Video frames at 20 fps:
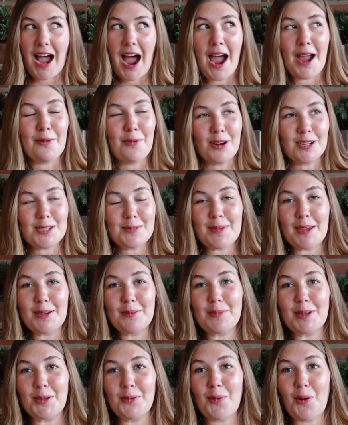I want to make a
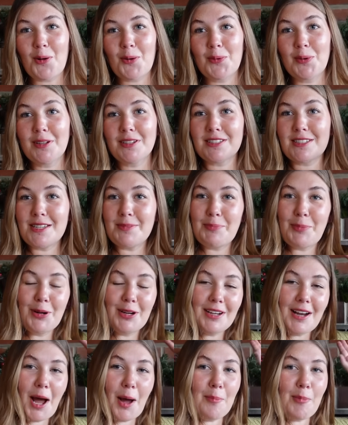mini wall quilt to
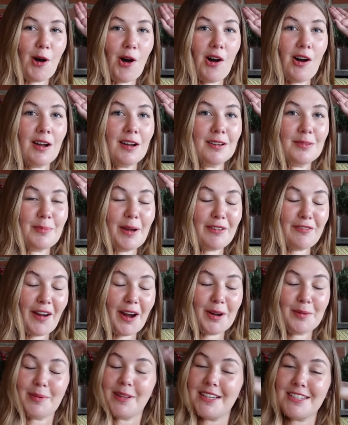put up on my
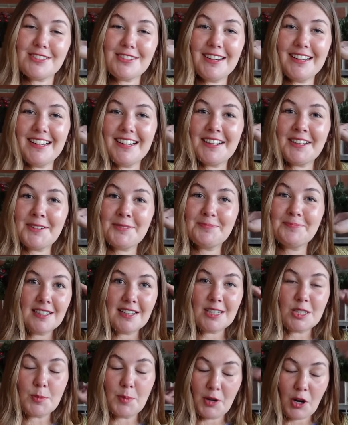fireplace right here.
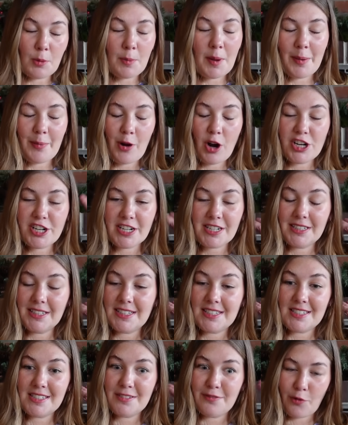It's been on my project
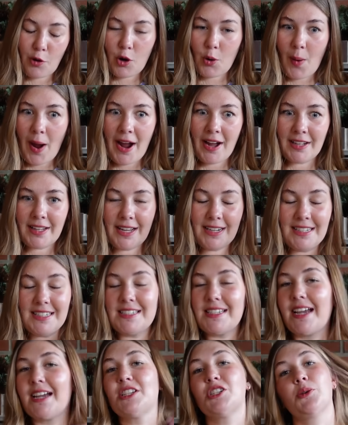list for a while. I need
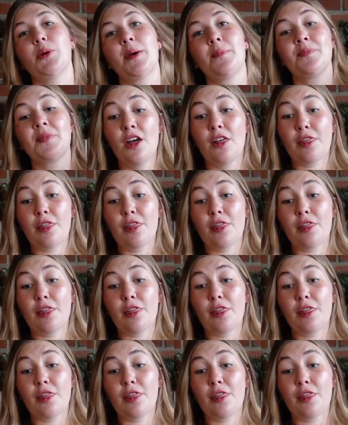to get to it.